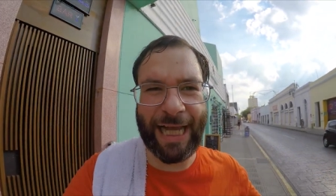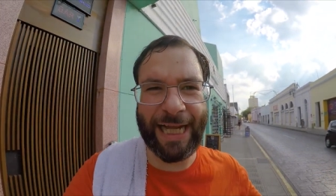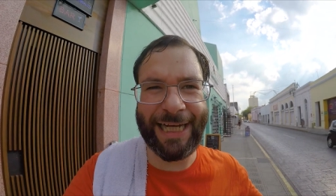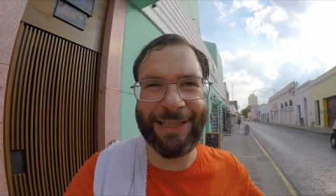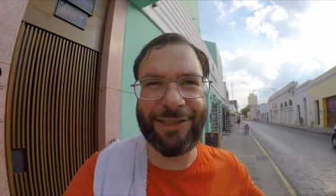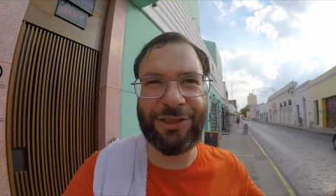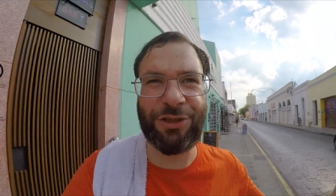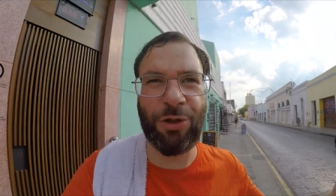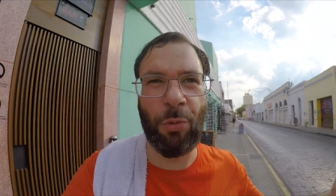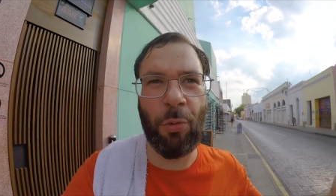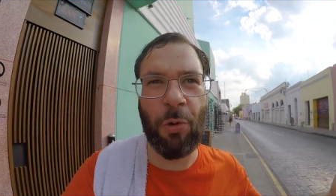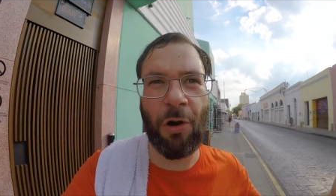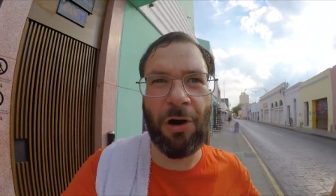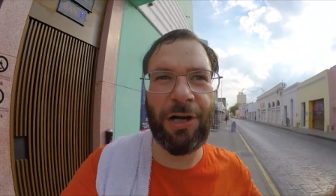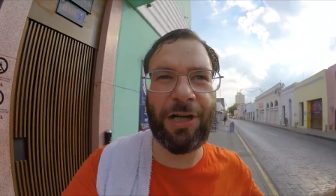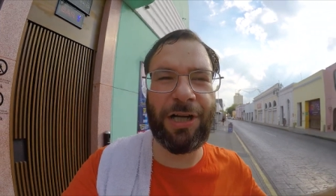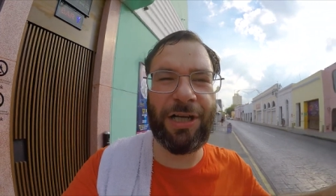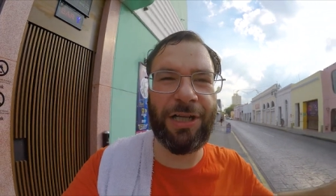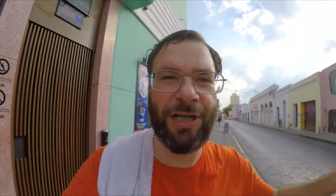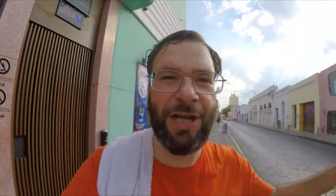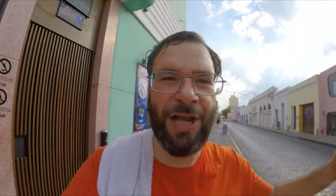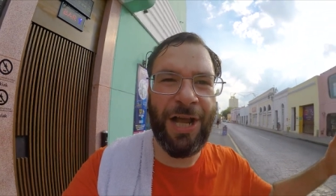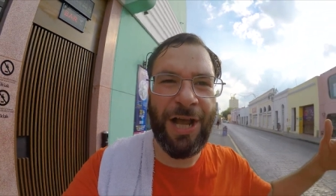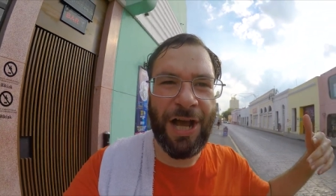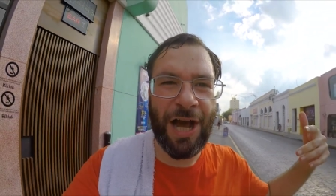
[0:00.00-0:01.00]
getting to work
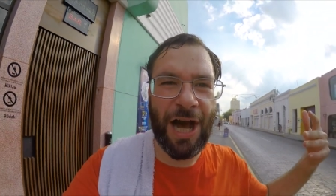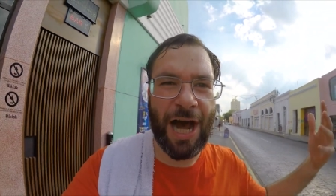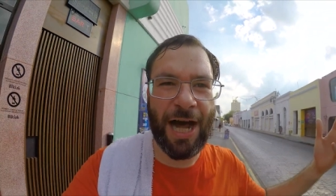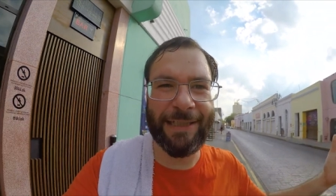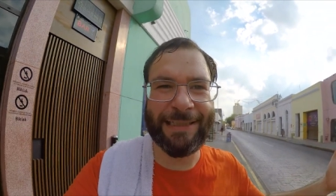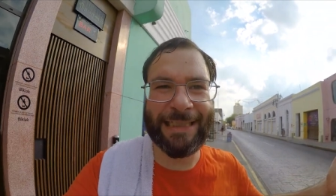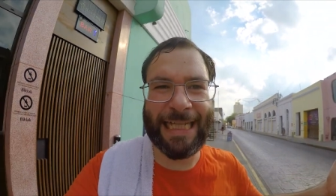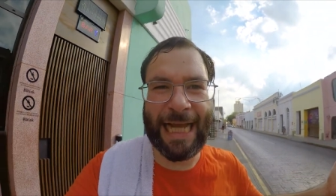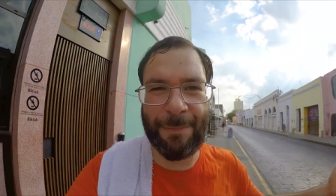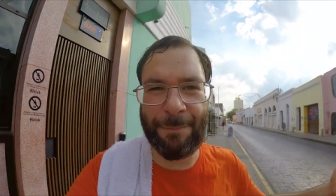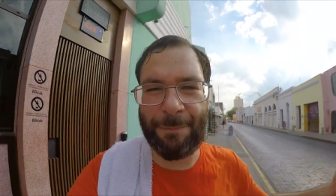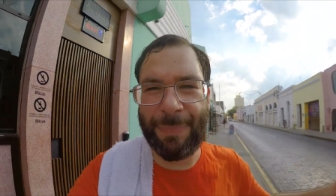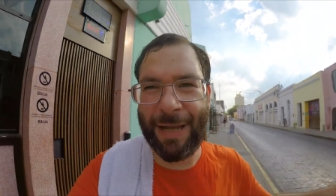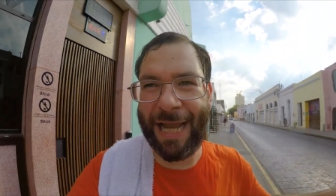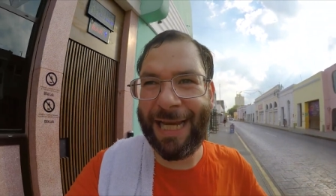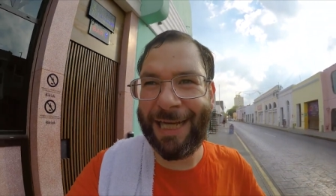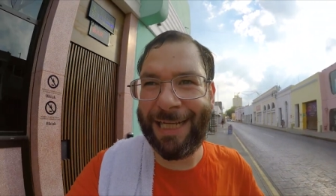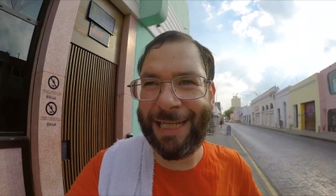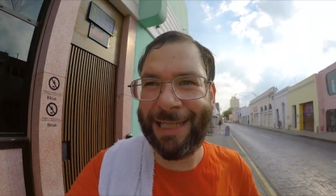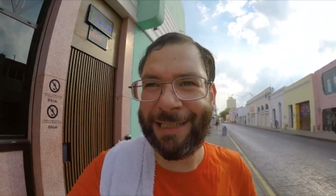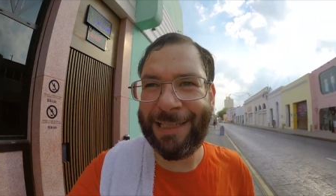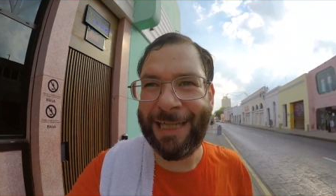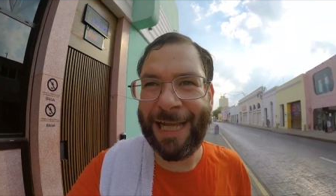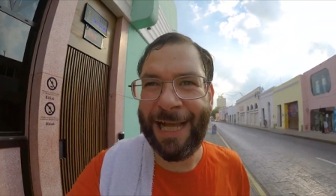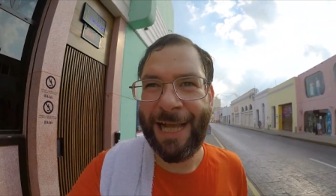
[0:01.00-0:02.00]
on that
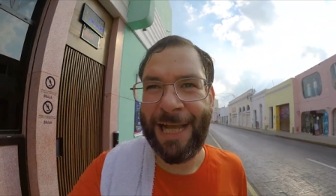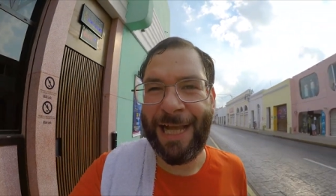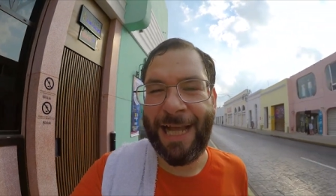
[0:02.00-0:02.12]
painting.